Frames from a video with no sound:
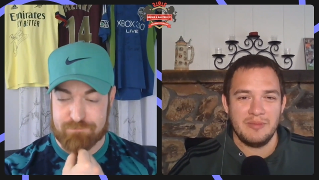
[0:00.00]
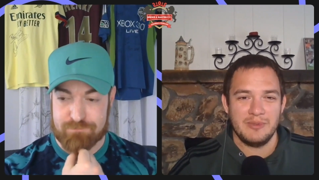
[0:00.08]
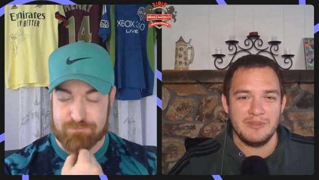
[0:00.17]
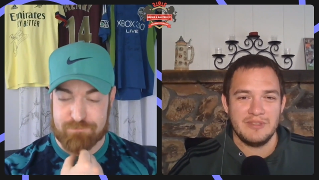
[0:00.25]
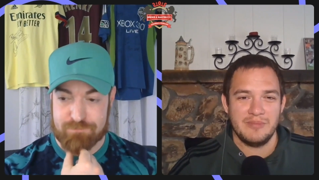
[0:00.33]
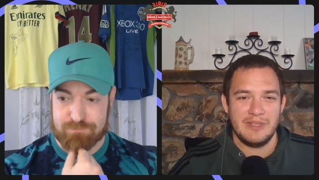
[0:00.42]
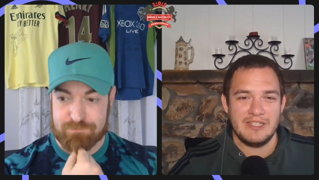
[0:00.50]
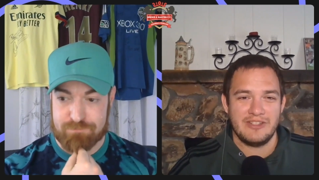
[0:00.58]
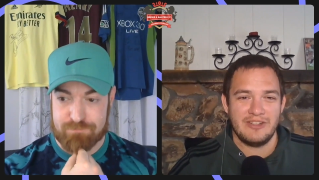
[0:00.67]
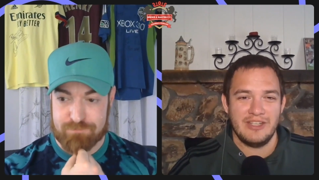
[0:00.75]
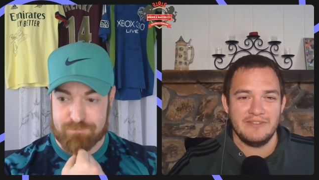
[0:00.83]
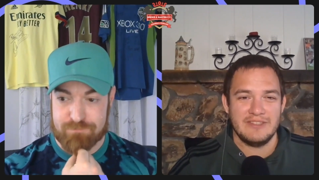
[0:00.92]
Speaker 1: at Brews and
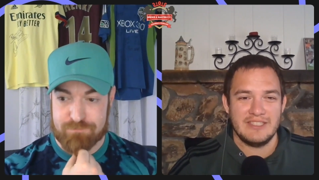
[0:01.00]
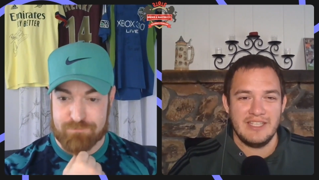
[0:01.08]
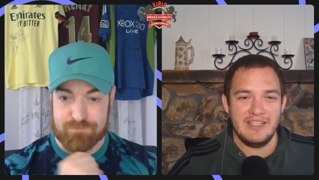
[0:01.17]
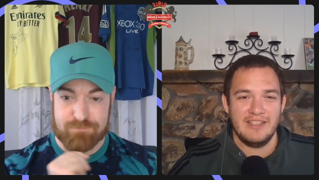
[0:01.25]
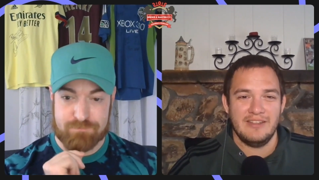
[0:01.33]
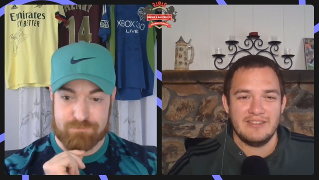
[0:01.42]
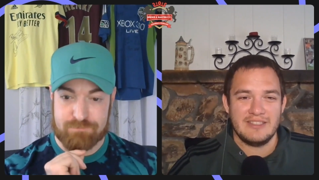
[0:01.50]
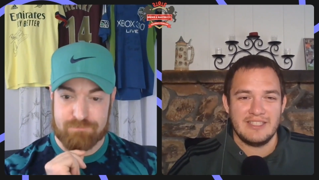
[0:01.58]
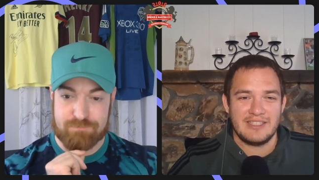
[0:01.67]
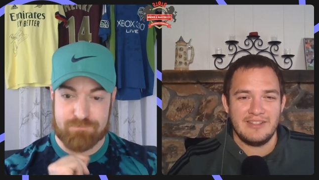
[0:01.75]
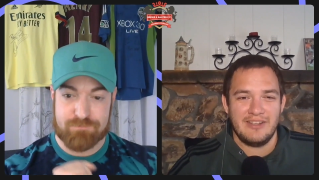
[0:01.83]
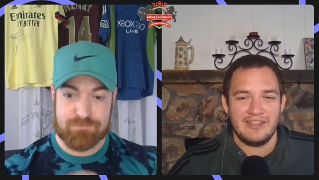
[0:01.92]
Banter FC on
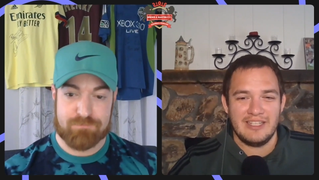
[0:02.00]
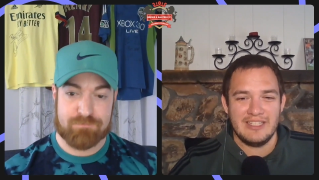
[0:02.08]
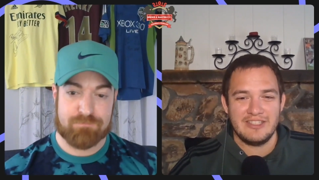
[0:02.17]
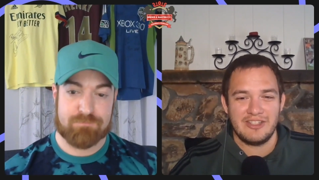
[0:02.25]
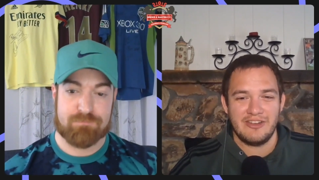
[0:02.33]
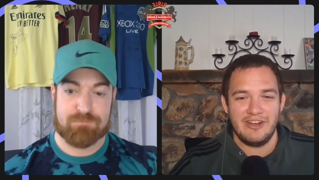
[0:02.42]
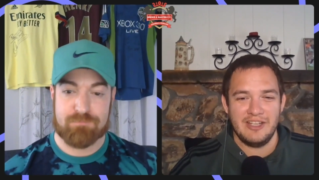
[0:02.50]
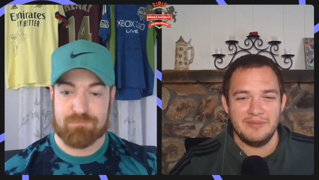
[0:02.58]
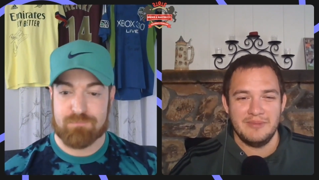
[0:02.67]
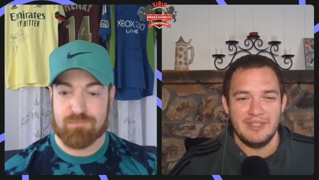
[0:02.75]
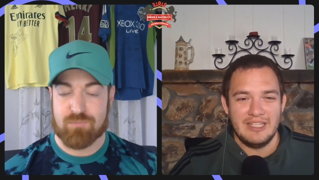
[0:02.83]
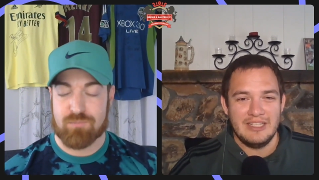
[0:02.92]
TikTok,
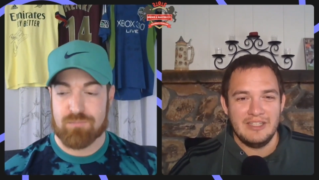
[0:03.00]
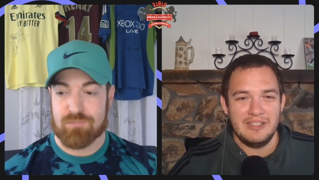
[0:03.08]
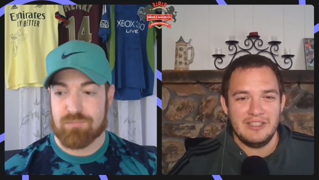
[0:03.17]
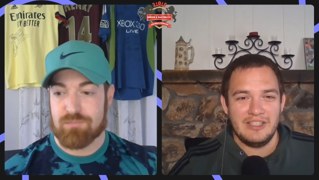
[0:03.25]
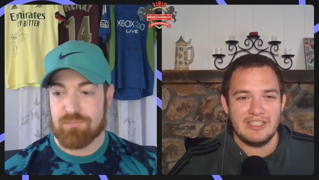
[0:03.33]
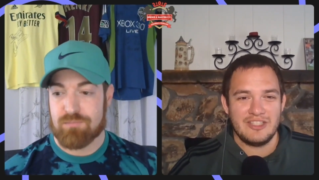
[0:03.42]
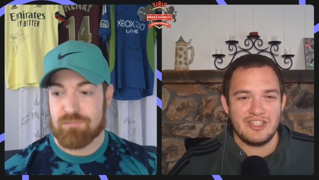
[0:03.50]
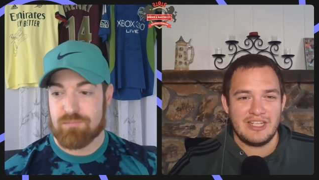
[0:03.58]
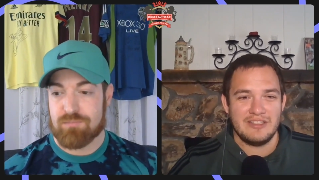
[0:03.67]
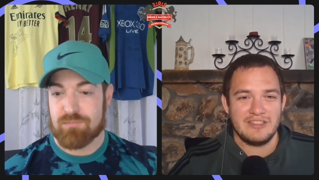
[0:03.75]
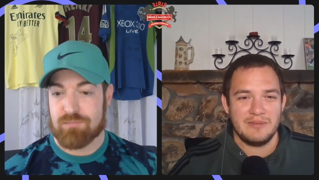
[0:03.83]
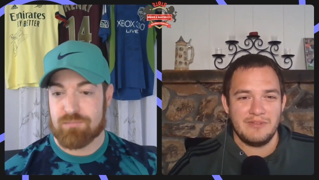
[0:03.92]
Instagram. You can
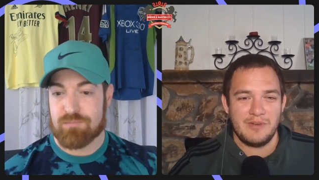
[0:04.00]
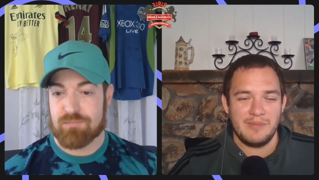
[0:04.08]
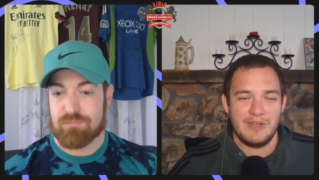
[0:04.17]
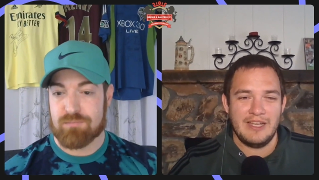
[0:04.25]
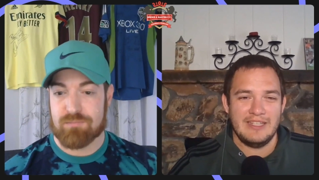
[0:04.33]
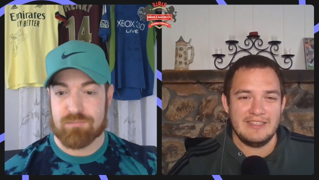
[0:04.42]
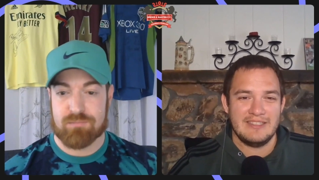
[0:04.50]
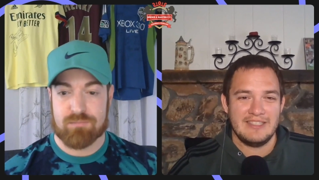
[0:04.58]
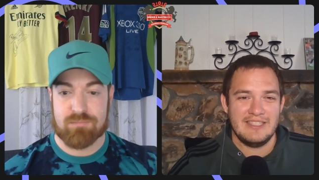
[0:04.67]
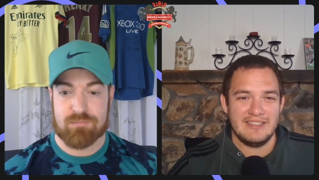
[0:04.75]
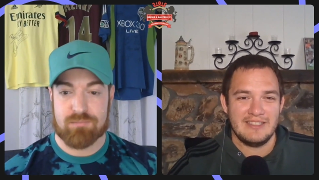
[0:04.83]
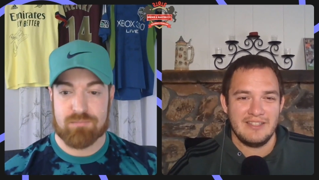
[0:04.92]
check out some of our
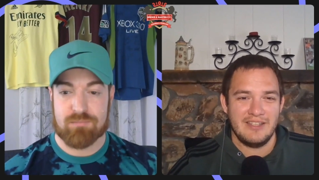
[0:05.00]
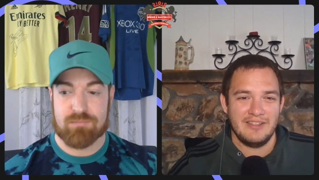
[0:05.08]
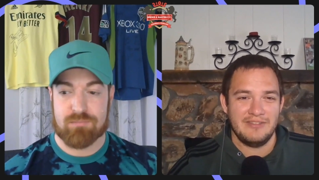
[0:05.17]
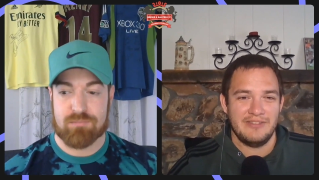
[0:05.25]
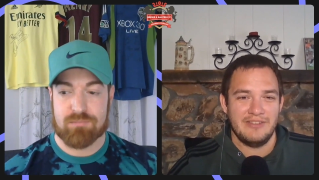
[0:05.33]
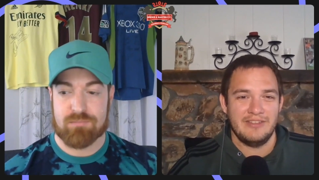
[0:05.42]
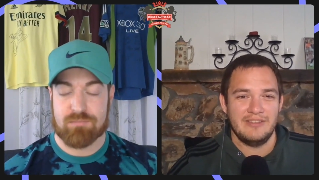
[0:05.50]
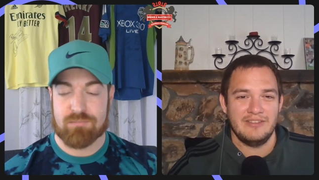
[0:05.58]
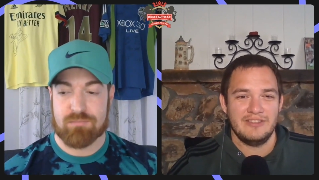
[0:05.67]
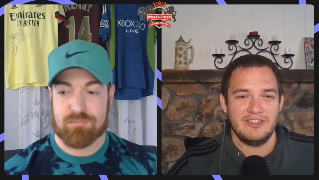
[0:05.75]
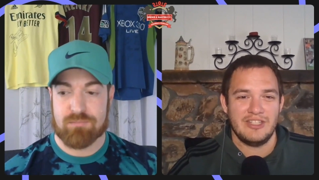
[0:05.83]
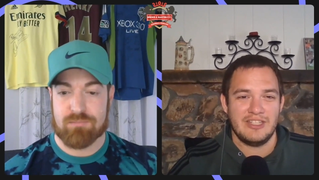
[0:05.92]
behind-the-scenes stuff.
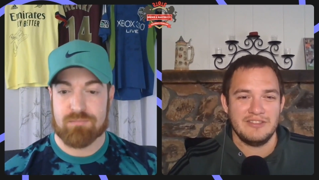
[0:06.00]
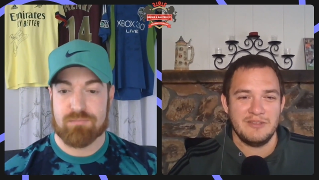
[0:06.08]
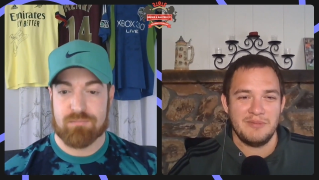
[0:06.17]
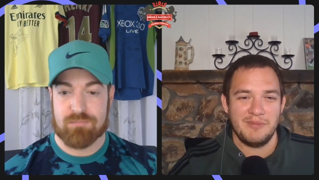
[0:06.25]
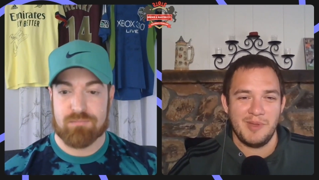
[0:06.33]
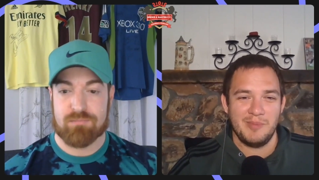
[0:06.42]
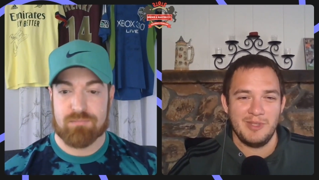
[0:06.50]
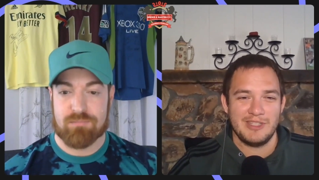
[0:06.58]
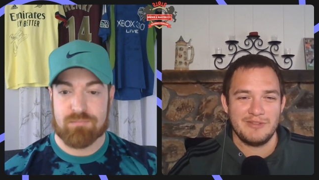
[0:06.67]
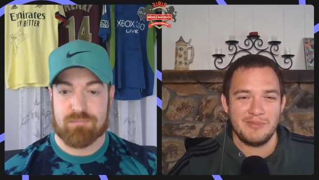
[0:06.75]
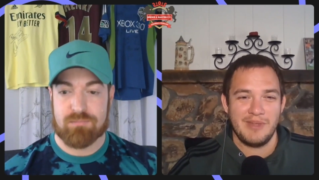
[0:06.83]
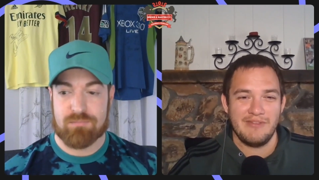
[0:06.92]
Check out some of my
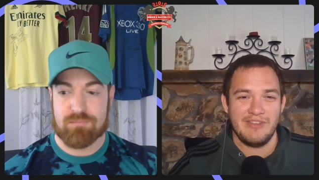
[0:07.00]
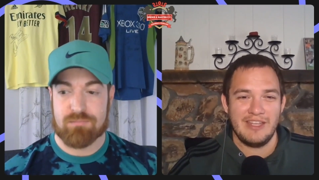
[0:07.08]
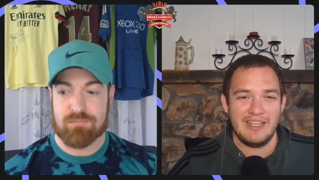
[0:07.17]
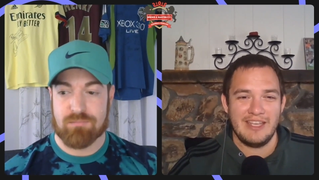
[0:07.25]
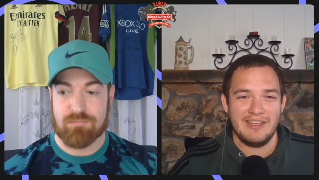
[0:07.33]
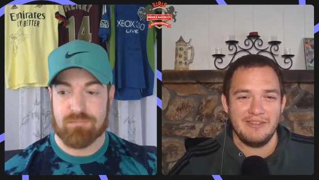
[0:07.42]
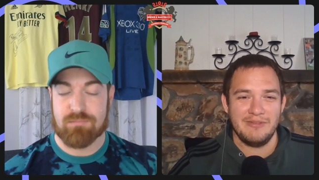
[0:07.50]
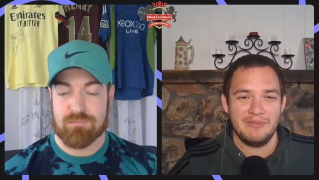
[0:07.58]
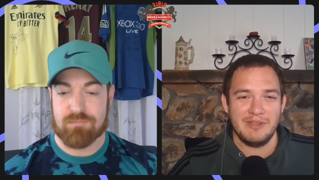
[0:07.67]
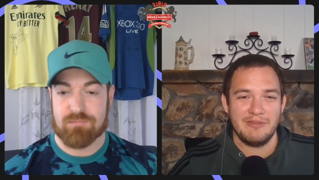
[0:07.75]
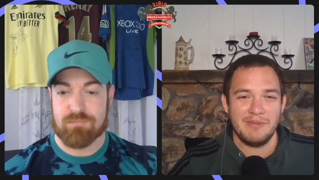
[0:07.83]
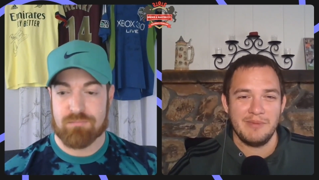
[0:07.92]
pics from my vacay,
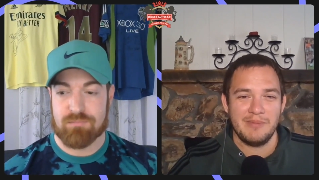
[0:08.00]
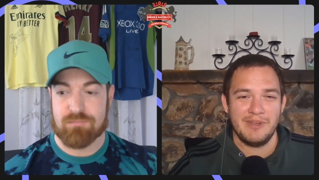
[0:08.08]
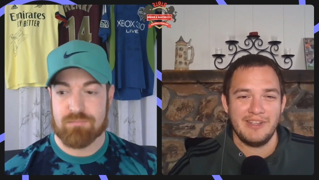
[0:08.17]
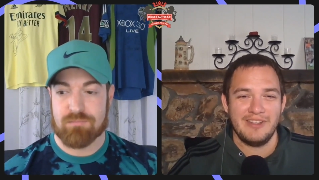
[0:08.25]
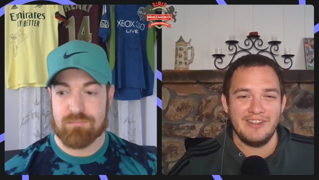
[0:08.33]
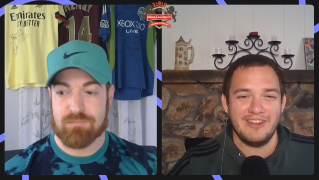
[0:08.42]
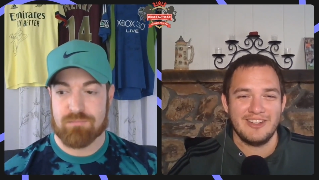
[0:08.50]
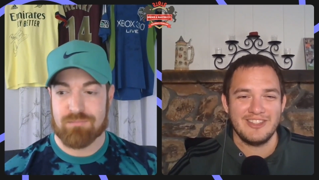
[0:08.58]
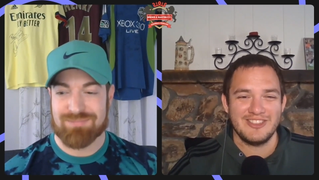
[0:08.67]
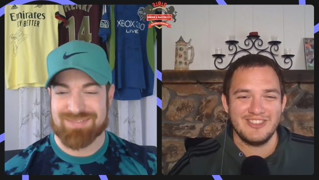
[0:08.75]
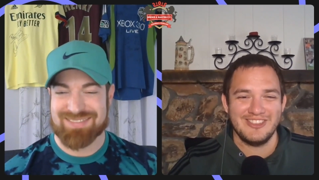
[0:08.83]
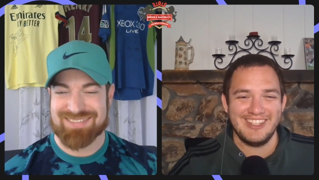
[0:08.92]
me repping my
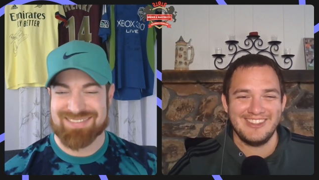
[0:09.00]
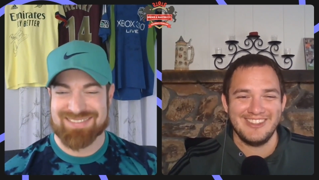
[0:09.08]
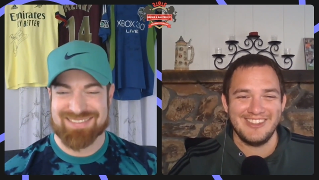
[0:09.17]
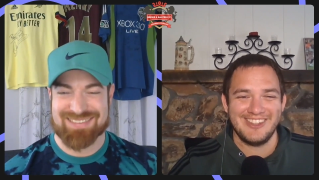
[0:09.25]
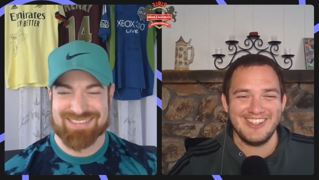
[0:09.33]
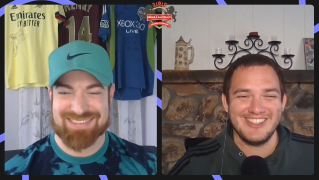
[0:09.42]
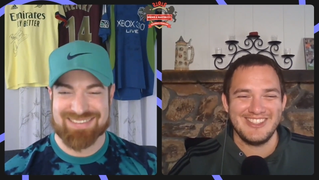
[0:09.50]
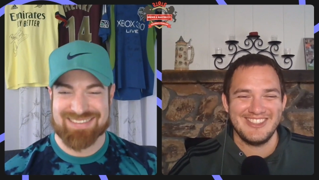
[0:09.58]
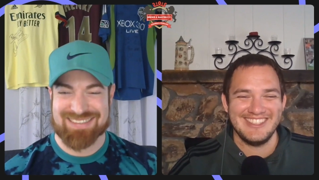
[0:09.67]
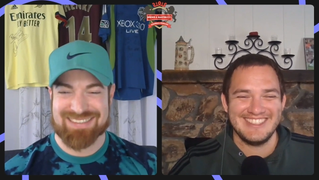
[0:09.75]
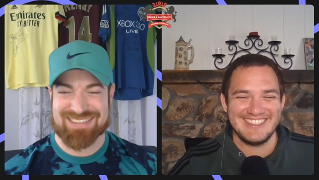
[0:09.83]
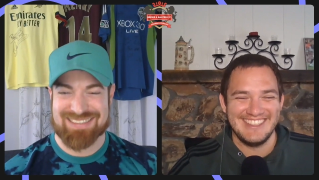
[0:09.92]
Arsenal gear in other
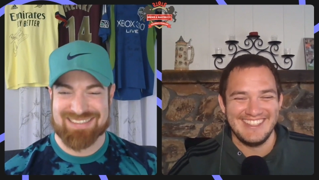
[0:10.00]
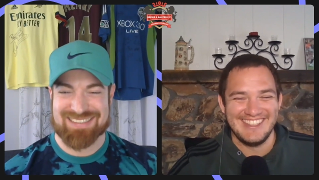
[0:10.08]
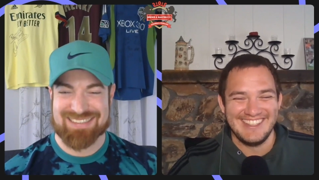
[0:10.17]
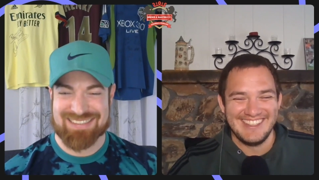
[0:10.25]
countries.